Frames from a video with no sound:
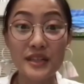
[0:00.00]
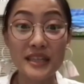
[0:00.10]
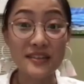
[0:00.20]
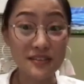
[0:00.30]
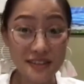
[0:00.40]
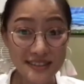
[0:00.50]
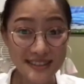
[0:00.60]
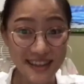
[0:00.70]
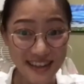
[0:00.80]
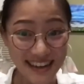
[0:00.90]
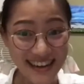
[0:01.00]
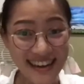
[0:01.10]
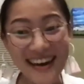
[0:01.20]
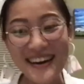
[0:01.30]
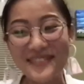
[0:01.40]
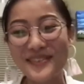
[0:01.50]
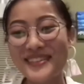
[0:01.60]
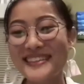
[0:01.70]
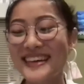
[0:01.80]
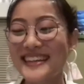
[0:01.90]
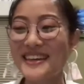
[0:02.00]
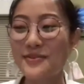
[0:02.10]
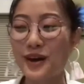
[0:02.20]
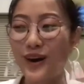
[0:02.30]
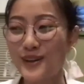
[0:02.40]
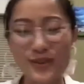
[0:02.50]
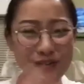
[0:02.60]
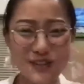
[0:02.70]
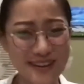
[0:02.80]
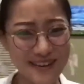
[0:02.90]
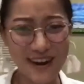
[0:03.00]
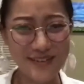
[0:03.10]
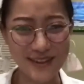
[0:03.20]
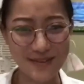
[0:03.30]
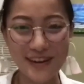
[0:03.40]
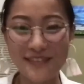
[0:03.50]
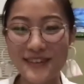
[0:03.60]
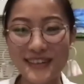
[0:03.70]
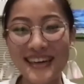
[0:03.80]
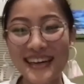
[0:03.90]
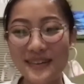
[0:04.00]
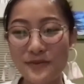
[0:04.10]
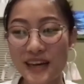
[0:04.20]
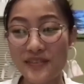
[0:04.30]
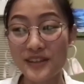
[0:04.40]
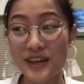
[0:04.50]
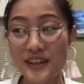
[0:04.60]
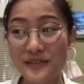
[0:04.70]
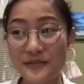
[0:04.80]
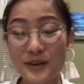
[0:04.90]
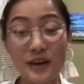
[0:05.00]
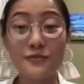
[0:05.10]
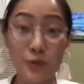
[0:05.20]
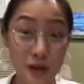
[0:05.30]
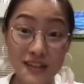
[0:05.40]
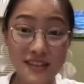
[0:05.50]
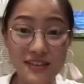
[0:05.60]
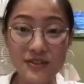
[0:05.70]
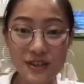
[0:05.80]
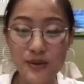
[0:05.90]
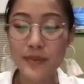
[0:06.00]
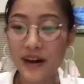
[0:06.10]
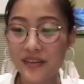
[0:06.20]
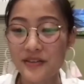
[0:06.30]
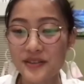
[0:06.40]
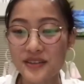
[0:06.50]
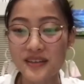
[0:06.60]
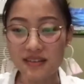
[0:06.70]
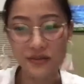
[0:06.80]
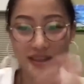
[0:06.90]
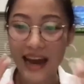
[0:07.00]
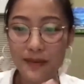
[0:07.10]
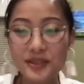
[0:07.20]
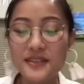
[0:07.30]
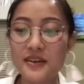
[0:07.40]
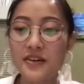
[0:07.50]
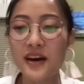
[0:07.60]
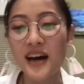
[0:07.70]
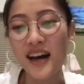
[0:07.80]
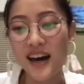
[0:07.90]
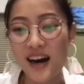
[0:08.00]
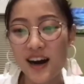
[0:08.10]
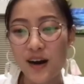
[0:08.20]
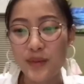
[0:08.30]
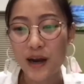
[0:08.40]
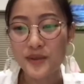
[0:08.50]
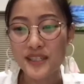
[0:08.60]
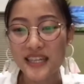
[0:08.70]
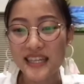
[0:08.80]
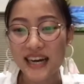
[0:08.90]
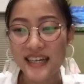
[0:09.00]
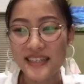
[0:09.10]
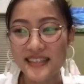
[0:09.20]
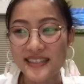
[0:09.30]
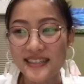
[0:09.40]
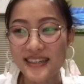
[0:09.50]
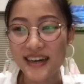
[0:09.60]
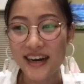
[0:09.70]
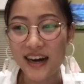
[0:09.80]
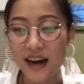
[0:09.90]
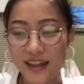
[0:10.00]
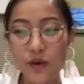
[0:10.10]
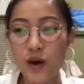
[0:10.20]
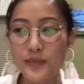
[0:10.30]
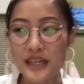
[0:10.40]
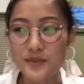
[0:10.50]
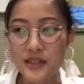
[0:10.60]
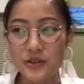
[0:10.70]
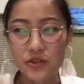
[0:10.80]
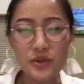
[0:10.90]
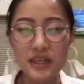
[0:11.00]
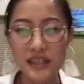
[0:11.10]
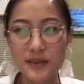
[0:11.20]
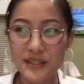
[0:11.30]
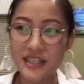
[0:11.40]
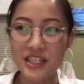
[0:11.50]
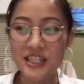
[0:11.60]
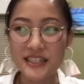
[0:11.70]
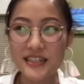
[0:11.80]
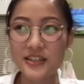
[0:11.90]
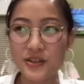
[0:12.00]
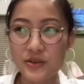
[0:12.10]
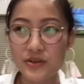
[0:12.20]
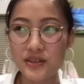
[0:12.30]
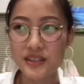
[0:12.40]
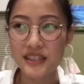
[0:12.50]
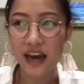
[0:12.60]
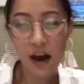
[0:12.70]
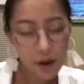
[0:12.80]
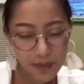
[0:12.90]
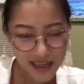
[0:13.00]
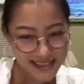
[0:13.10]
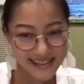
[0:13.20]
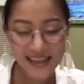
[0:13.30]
heals from this. I think we all sort of started off on the wrong foot and we have a lot of work to do to repair those gaps. So I would say that is, I think, what makes me uniquely positioned to help us,